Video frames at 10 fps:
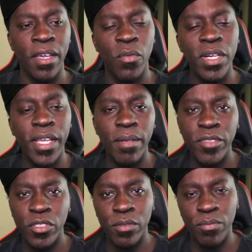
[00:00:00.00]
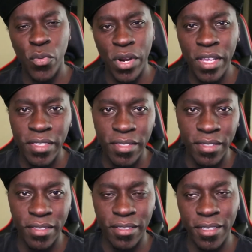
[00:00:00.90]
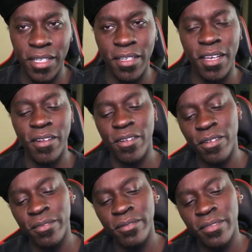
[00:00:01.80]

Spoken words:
When it comes to price, I don't know.